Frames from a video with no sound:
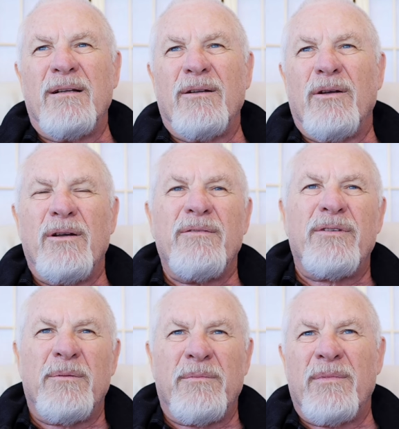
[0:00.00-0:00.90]
learn
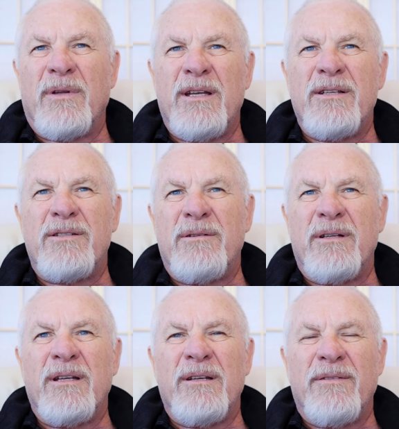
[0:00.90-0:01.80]
from the history
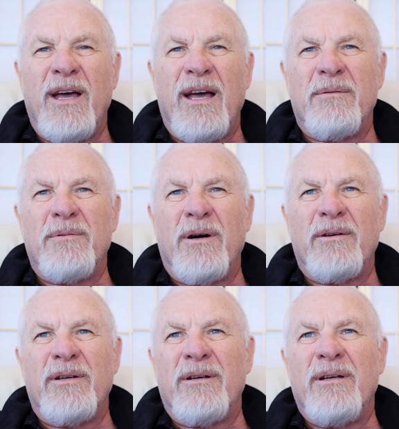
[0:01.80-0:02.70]
that you've had, well,
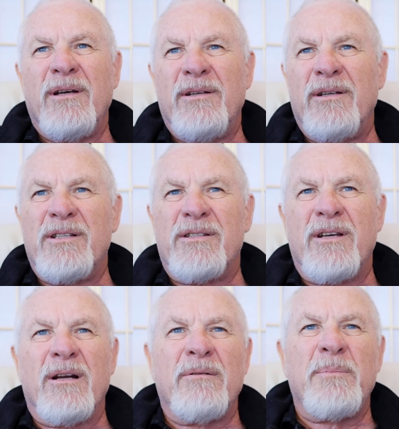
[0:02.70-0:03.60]
you're just
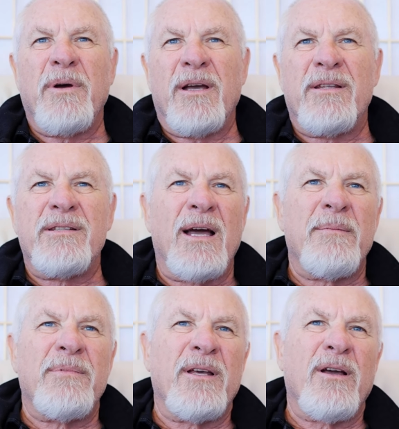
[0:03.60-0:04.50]
going to repeat the
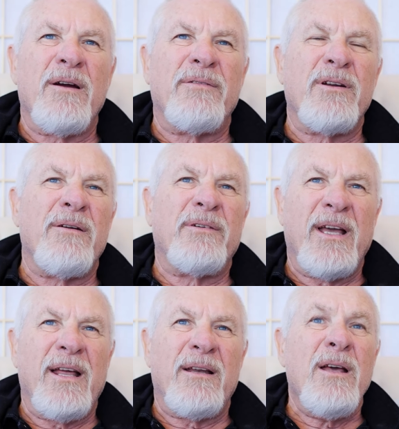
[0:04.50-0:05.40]
same thing over and over
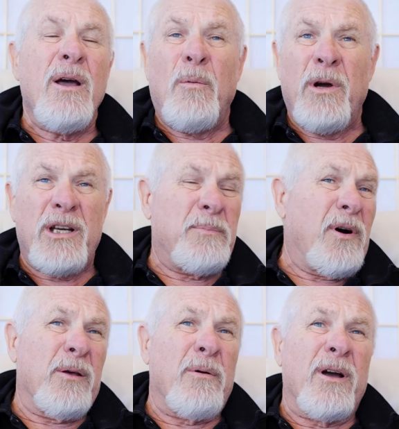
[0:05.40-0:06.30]
again. Which,
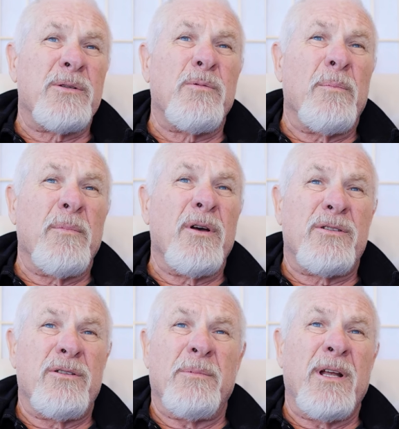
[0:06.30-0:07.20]
by the way, is what
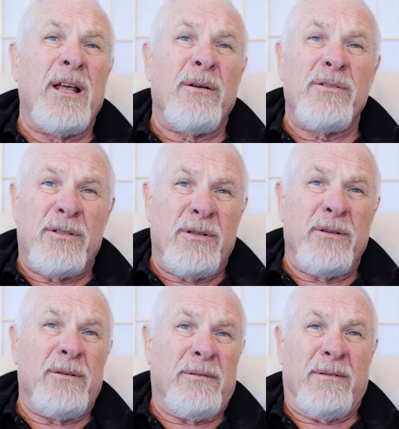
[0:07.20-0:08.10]
most human adults
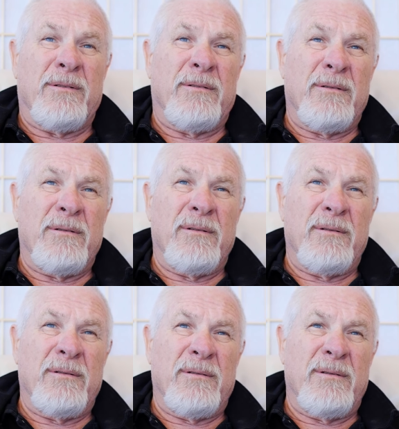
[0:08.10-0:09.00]
do.
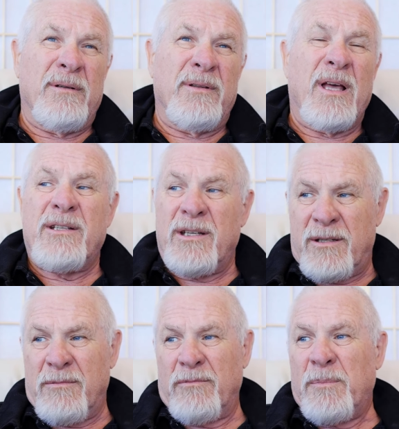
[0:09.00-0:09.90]
They
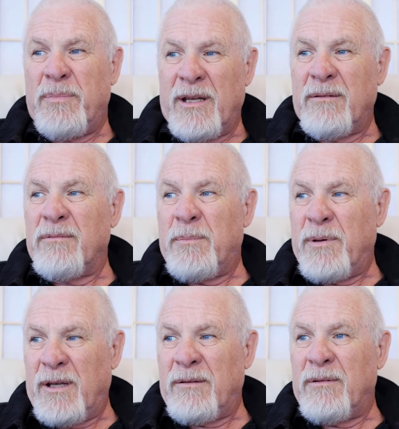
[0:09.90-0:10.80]
just repeat,
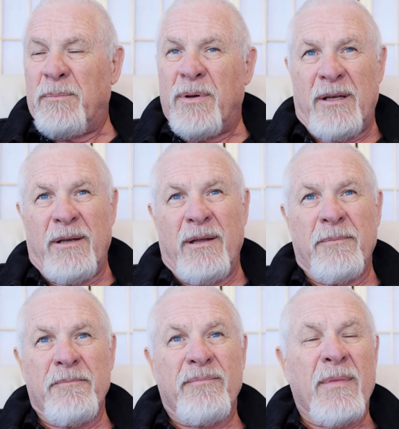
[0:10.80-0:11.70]
repeat, repeat,
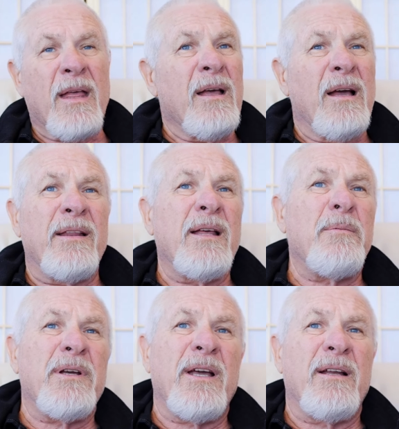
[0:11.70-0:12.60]
and then
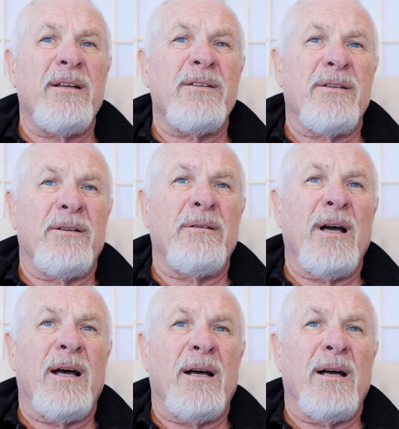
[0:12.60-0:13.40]
we get into